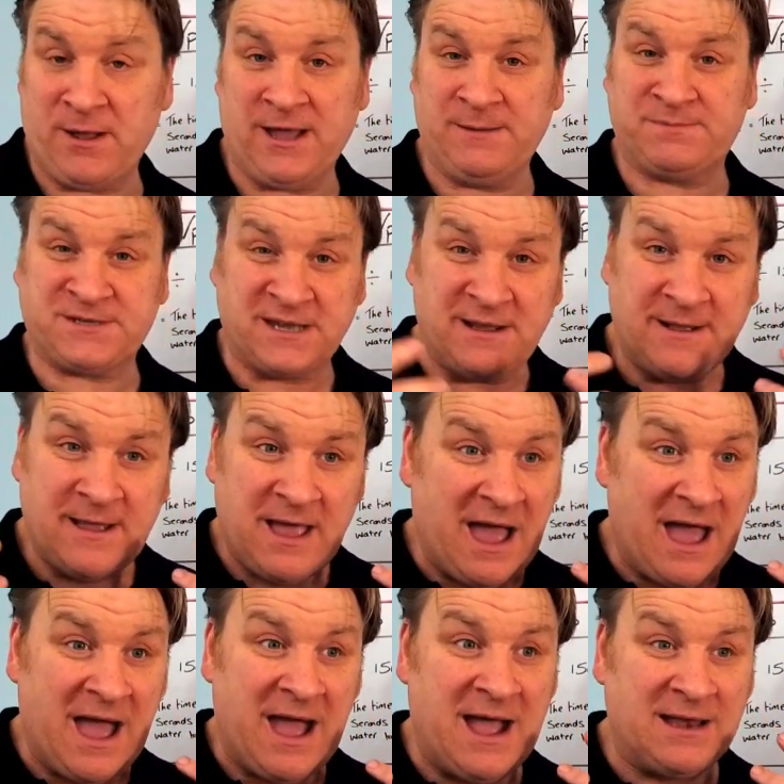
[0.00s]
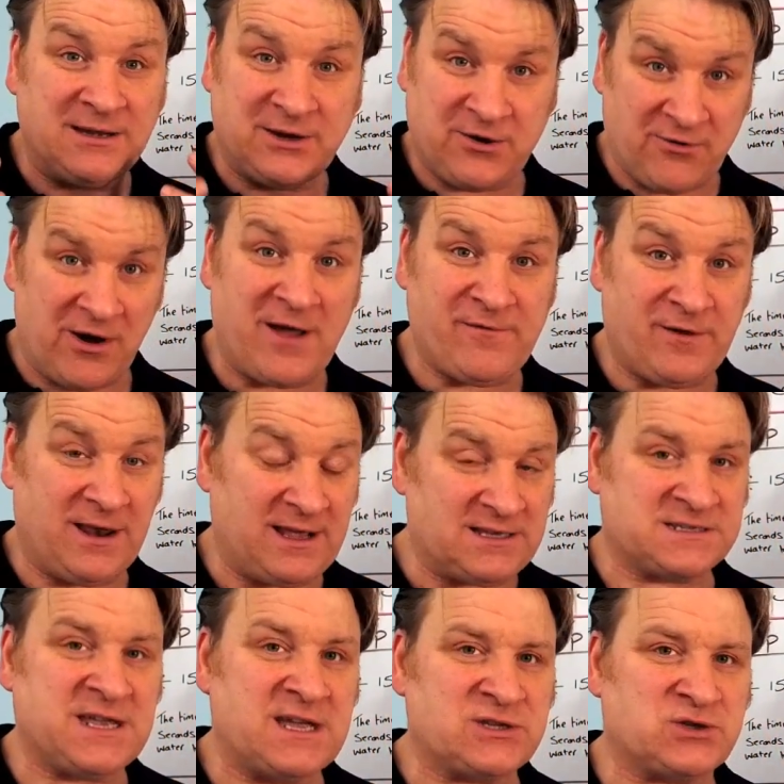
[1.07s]
pipes and gravel,
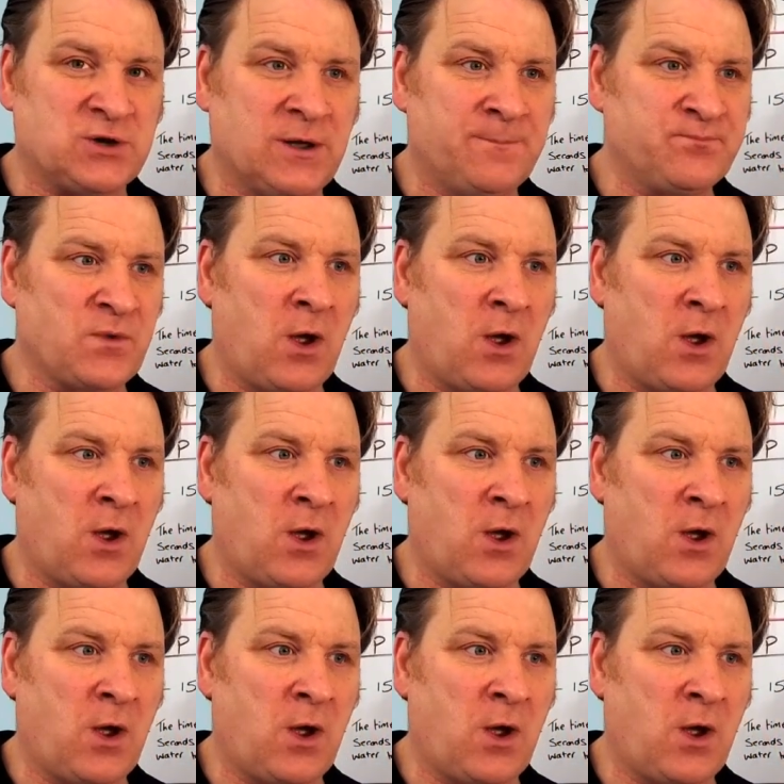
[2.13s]
etc.